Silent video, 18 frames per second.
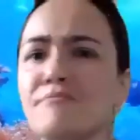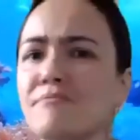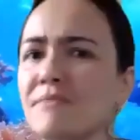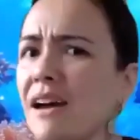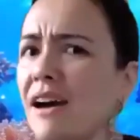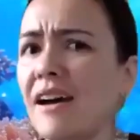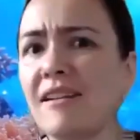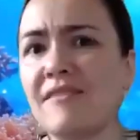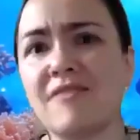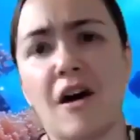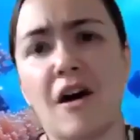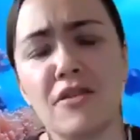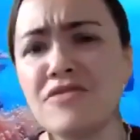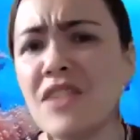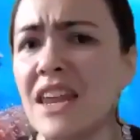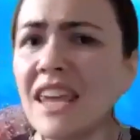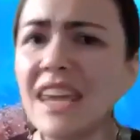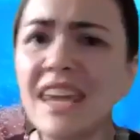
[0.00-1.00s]
uh,
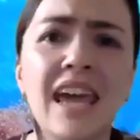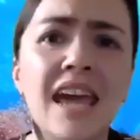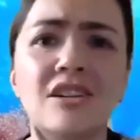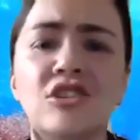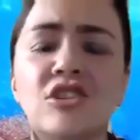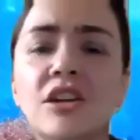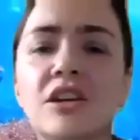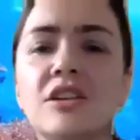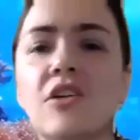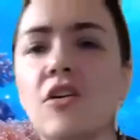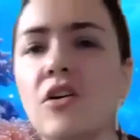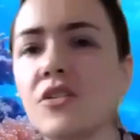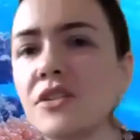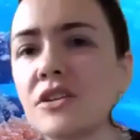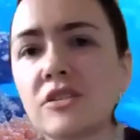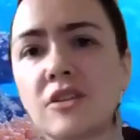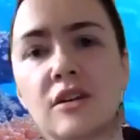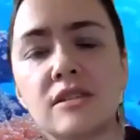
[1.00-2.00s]
authentication all
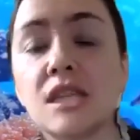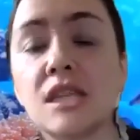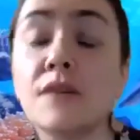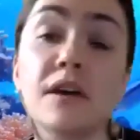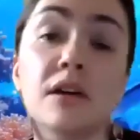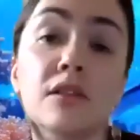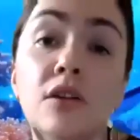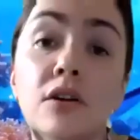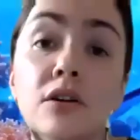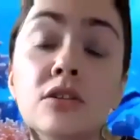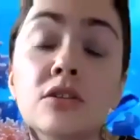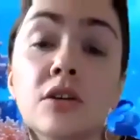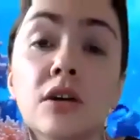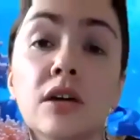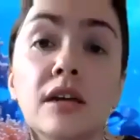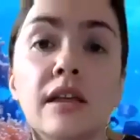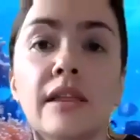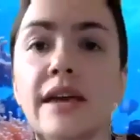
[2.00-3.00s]
this good stuff it looks
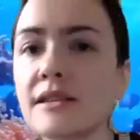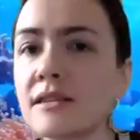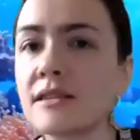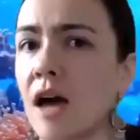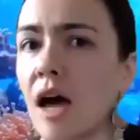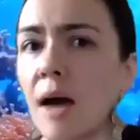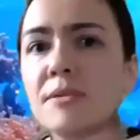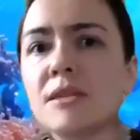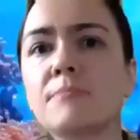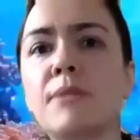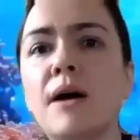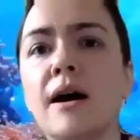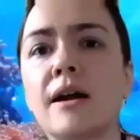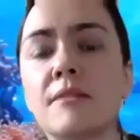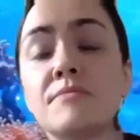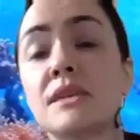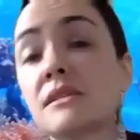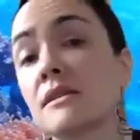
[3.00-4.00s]
good like top to
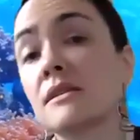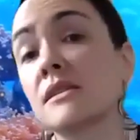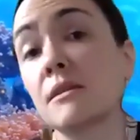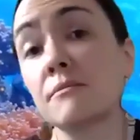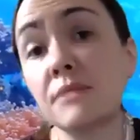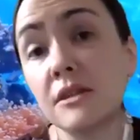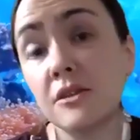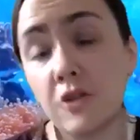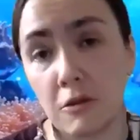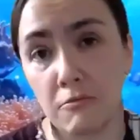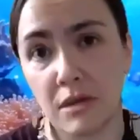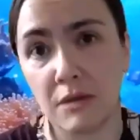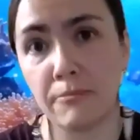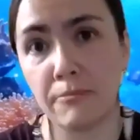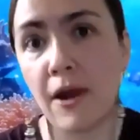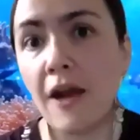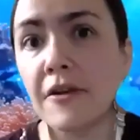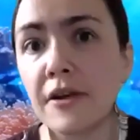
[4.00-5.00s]
bottom this is something you can be
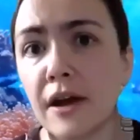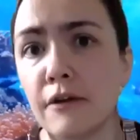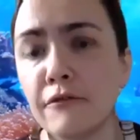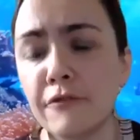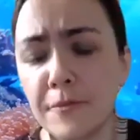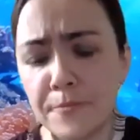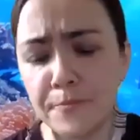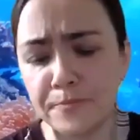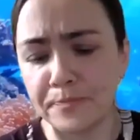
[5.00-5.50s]
proud of